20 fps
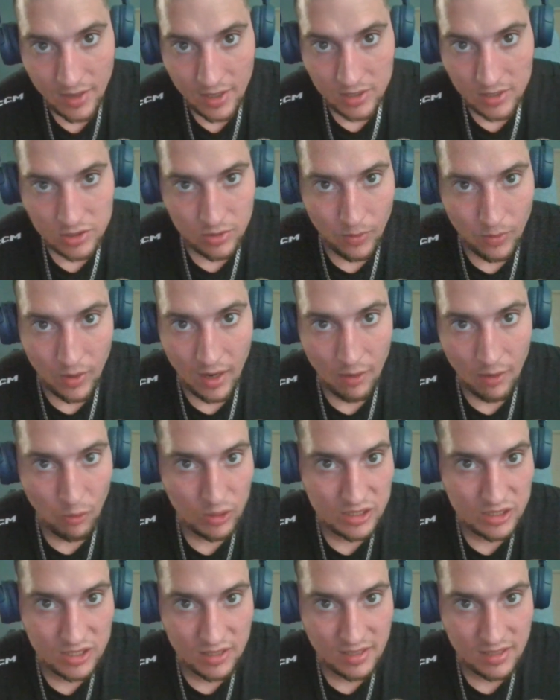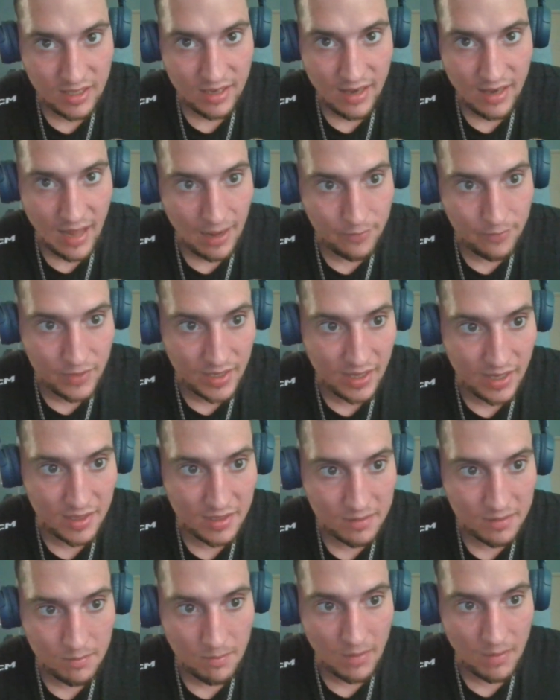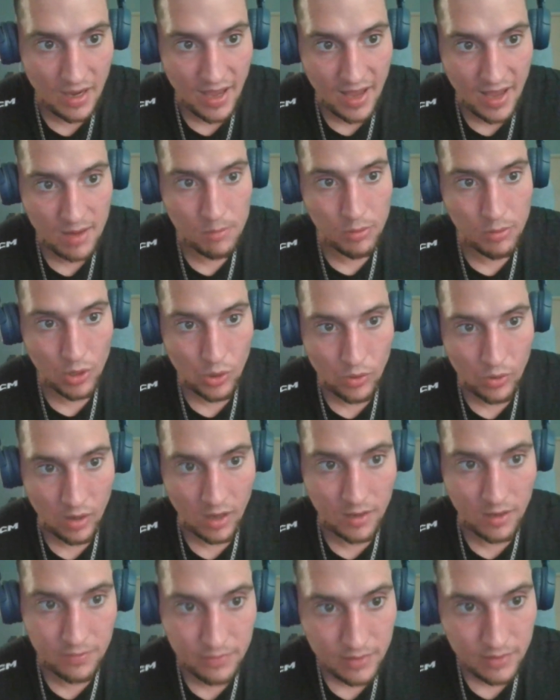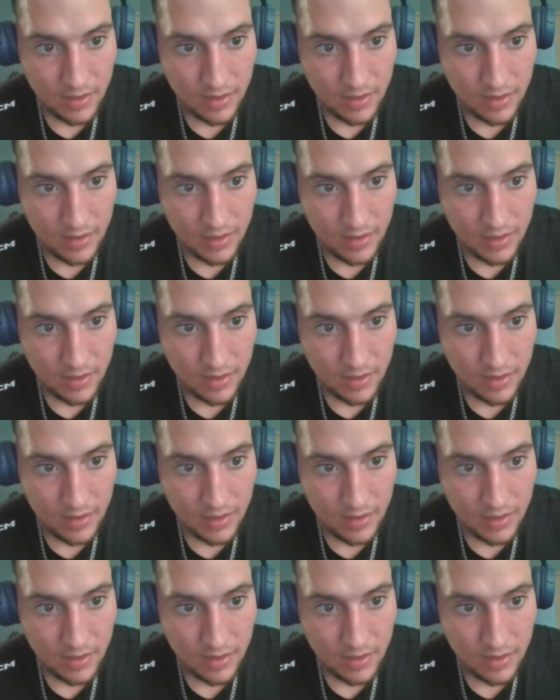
so I wasn't didn't have to get my head blown off.